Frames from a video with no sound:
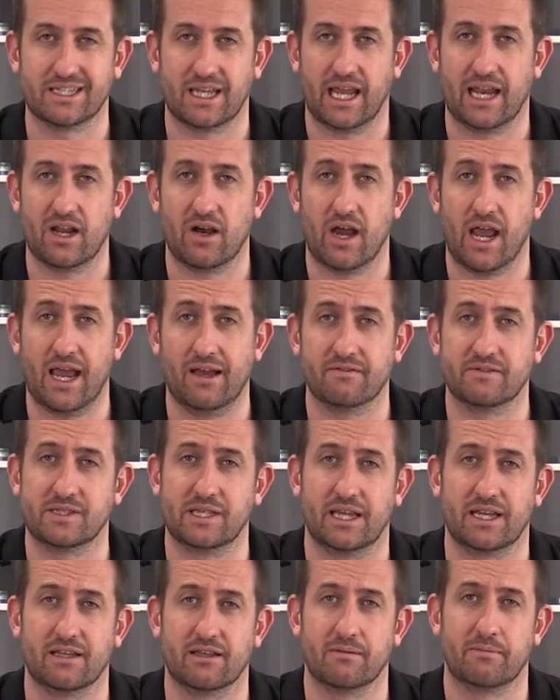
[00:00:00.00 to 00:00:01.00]
and I have
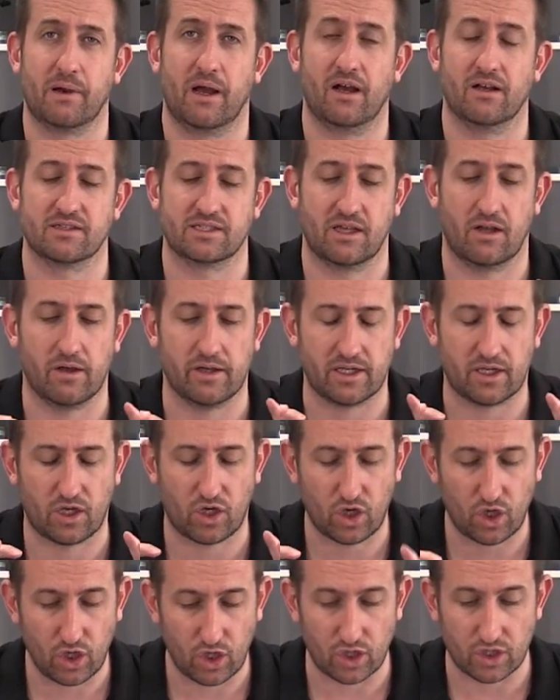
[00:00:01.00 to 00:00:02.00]
said in the past that I
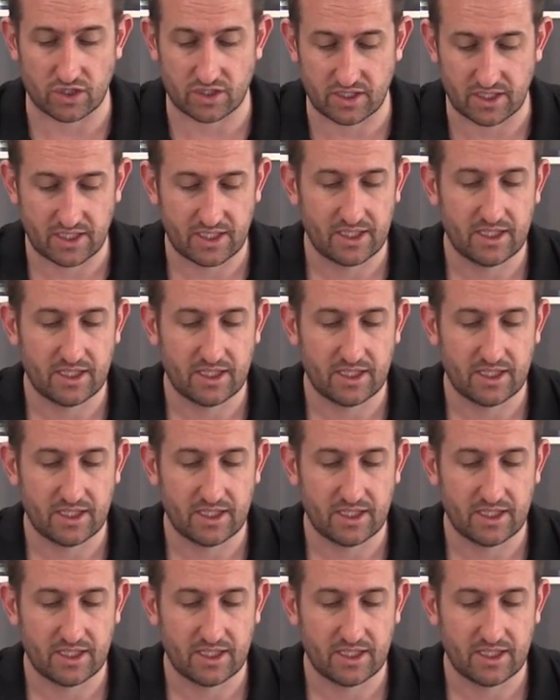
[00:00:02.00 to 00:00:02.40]
could